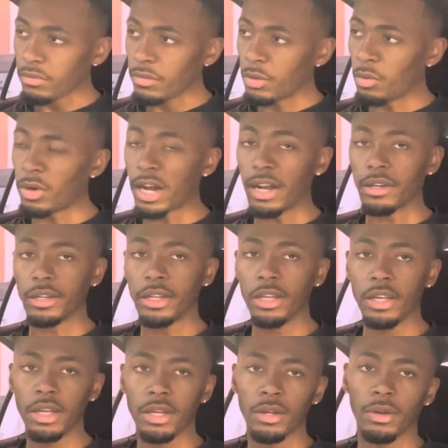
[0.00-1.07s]
what I
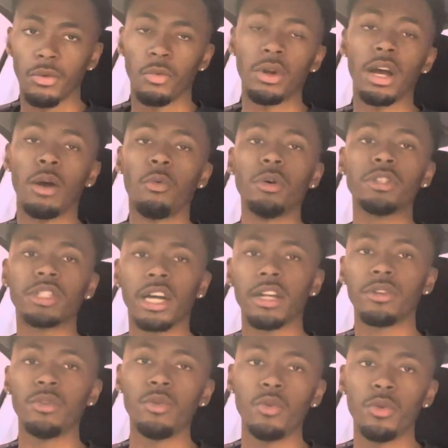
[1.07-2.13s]
did, what I wish I
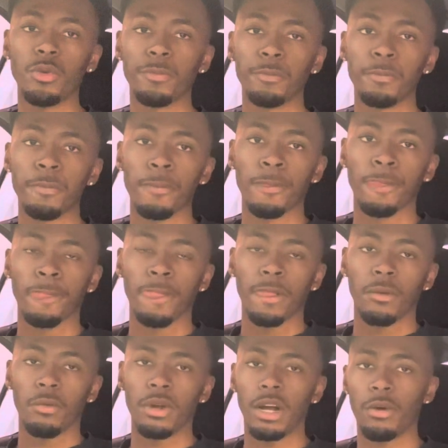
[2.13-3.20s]
knew
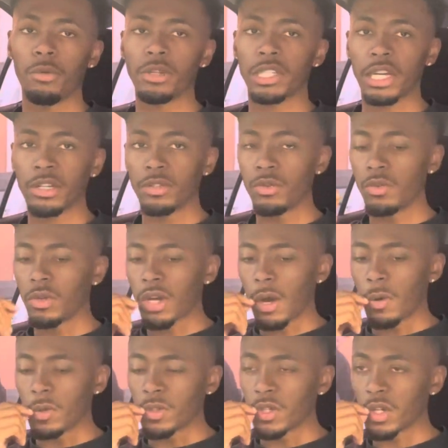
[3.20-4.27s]
when I was
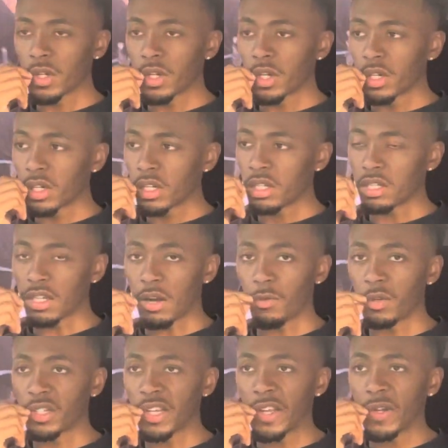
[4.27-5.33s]
younger is I
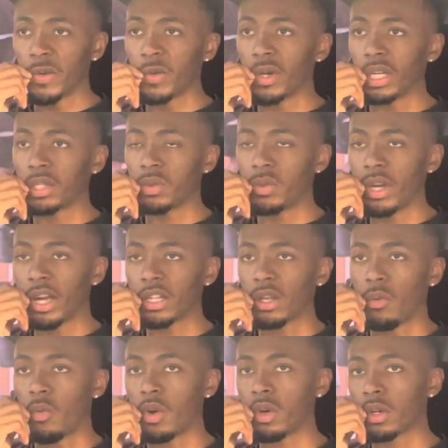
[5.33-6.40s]
wish I knew that you had to
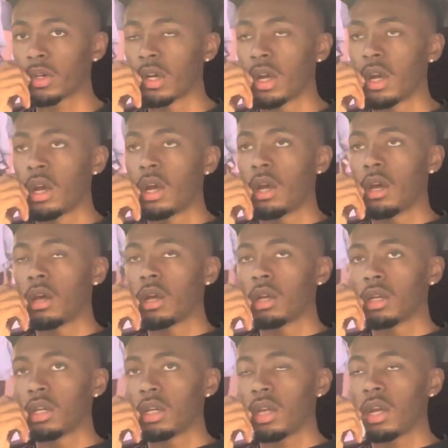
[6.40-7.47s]
work
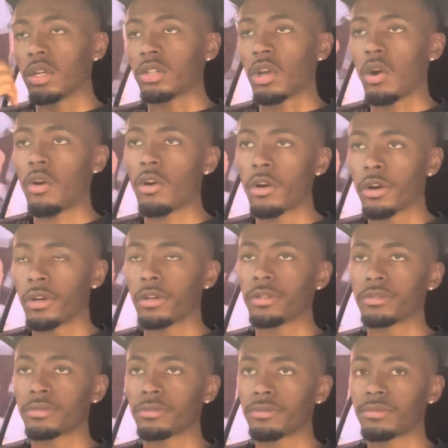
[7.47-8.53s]
as hard.
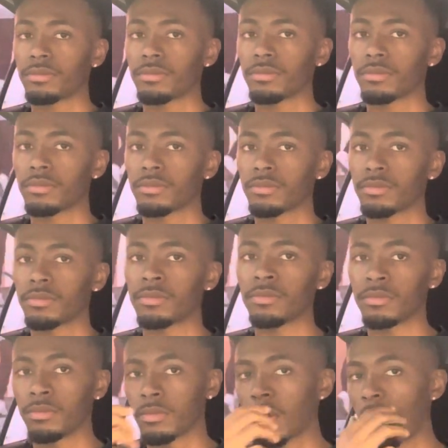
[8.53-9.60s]

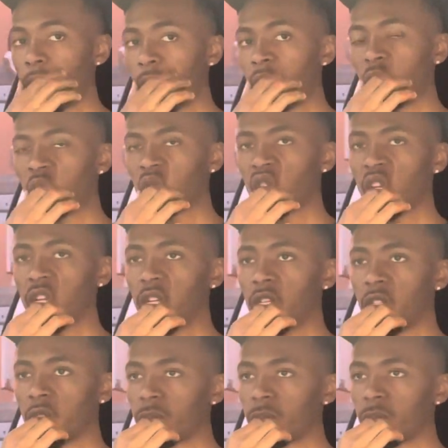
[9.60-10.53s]
How I want to say this.